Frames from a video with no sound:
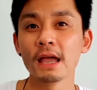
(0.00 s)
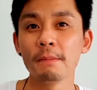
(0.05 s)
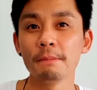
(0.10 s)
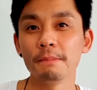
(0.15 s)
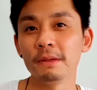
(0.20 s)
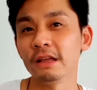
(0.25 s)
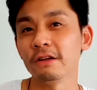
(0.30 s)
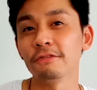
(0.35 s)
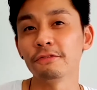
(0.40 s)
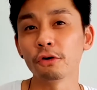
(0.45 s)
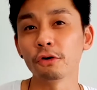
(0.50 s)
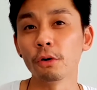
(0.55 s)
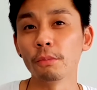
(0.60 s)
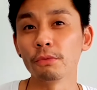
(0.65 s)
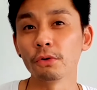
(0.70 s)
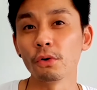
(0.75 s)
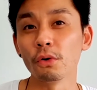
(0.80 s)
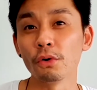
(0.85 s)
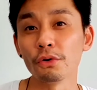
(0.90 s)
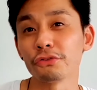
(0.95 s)
Being informed
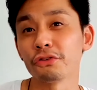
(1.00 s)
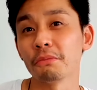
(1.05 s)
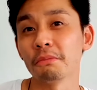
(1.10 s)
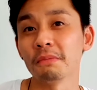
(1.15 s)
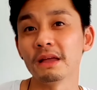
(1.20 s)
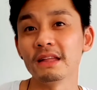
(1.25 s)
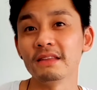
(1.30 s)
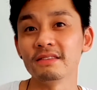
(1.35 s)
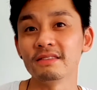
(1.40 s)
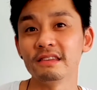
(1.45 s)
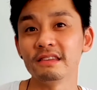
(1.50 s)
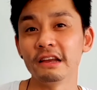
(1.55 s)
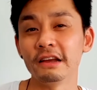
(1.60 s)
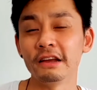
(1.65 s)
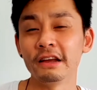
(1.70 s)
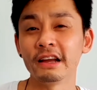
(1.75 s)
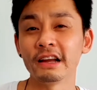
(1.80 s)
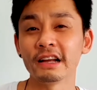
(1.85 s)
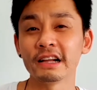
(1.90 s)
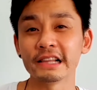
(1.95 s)
also means
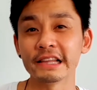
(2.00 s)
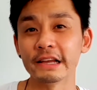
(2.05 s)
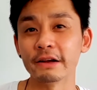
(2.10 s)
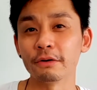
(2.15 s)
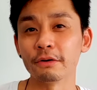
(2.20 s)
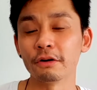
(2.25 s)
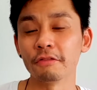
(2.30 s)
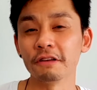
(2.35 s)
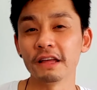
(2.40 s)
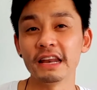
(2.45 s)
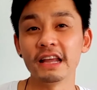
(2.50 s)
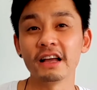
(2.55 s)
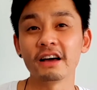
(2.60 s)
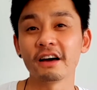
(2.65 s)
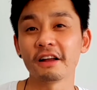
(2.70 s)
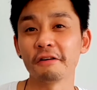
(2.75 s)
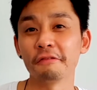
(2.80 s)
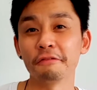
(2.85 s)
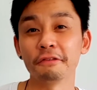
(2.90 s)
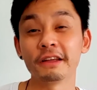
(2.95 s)
steering clear of any
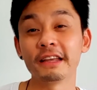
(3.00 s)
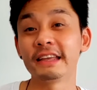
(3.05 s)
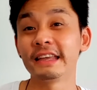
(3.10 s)
kind of